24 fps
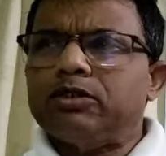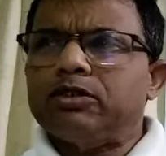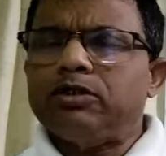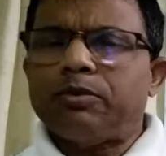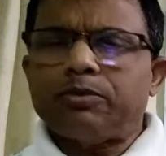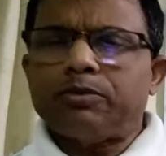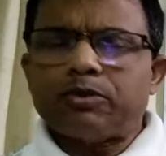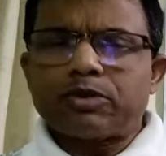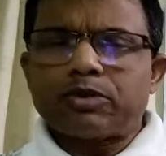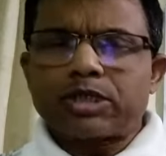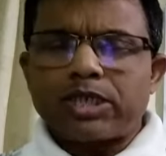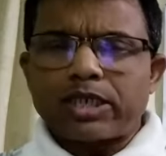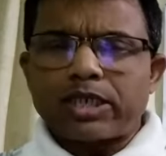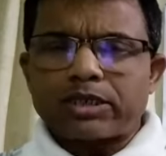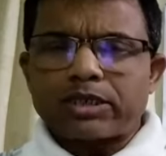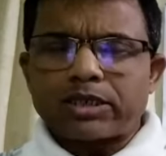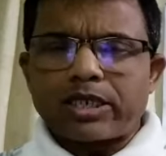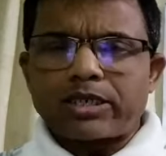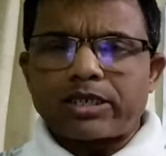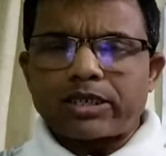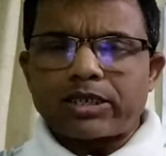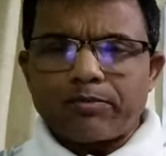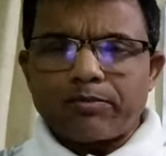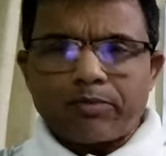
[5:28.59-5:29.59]
you have to select
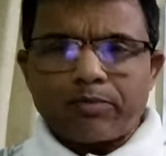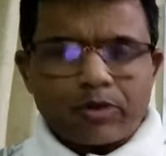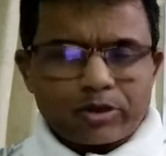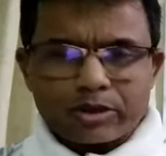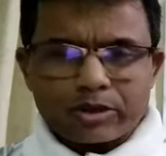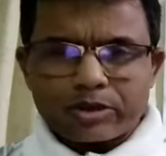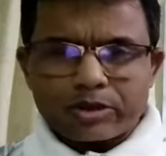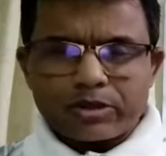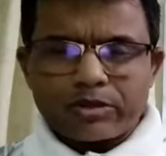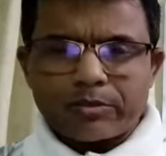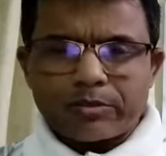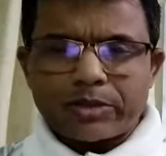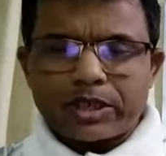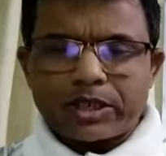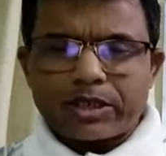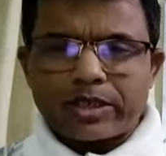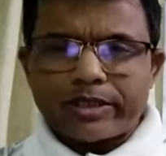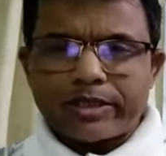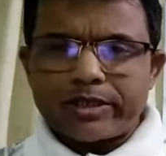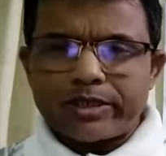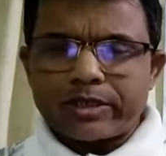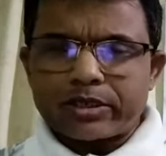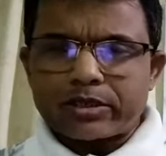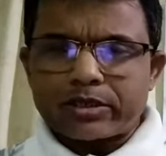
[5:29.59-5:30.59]
certain portion of the
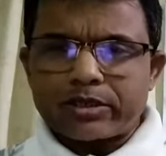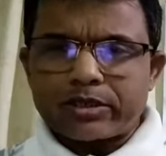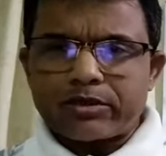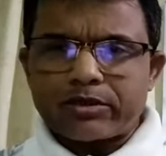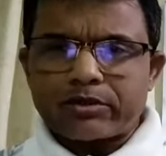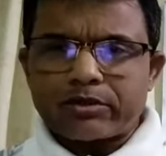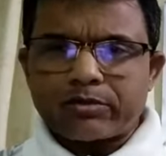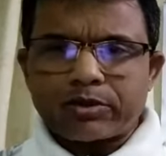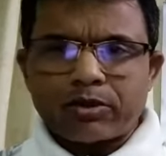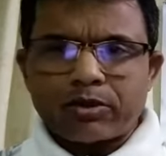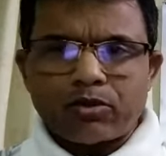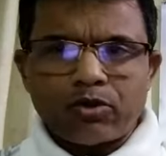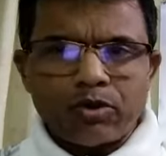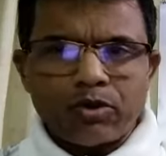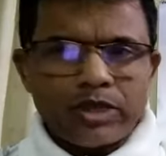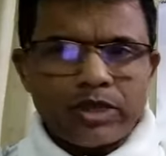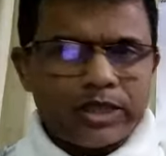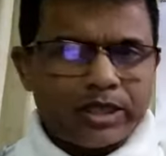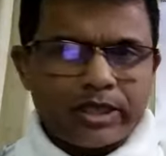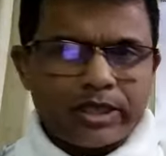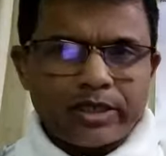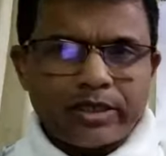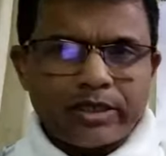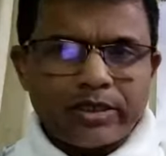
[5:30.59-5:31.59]
transactions of the whole
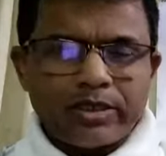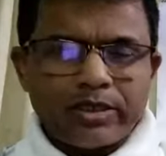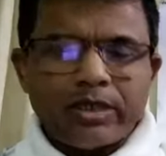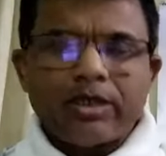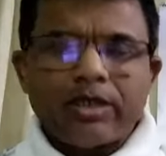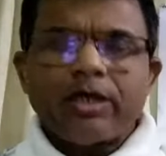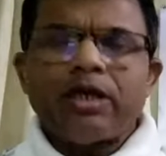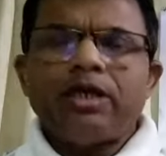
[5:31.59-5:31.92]
year.